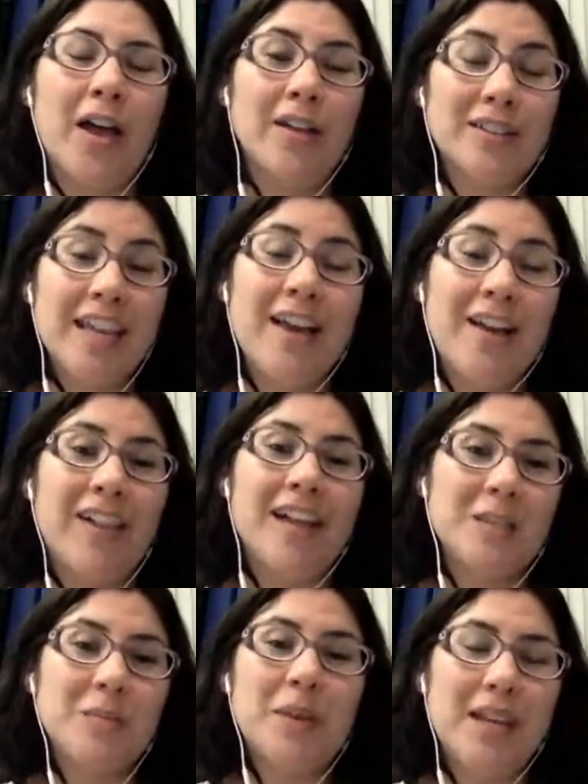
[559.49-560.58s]

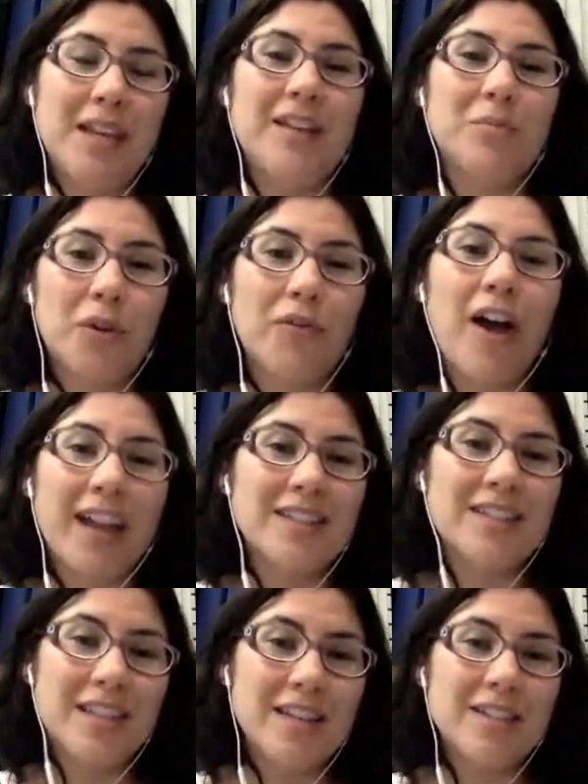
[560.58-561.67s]
DLSP
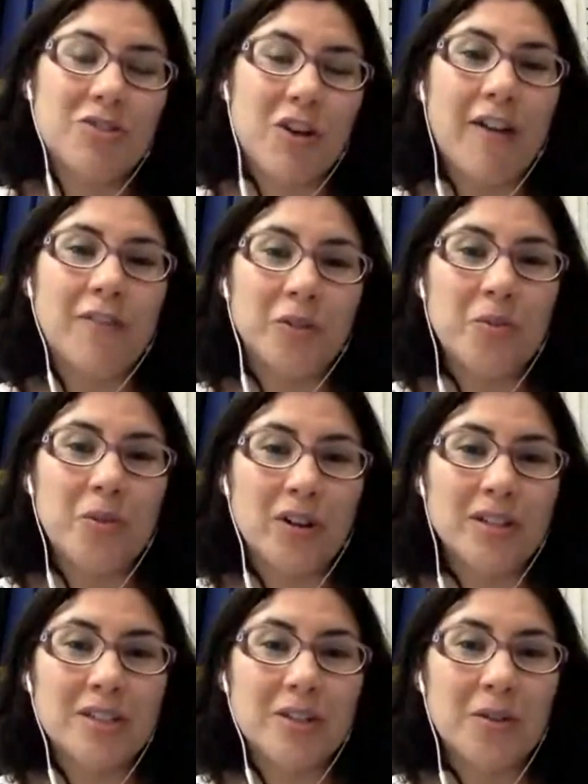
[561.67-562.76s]
provides these travel
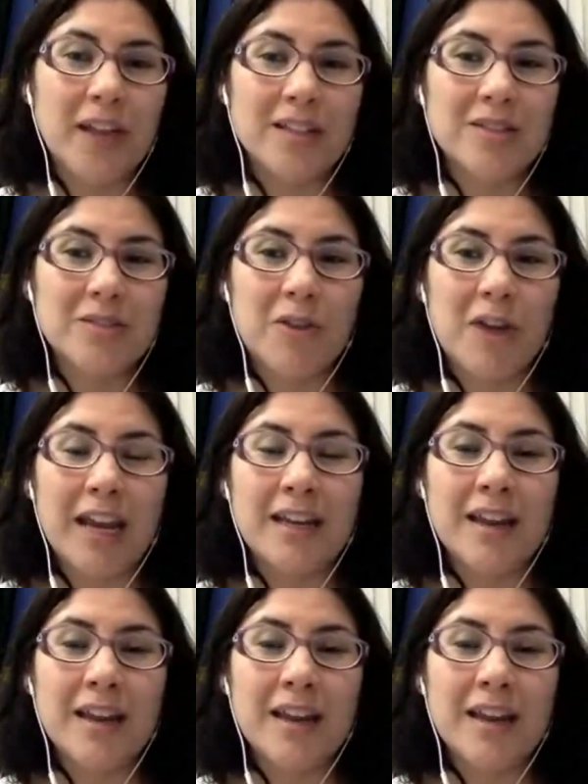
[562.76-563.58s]
awards. So that's great.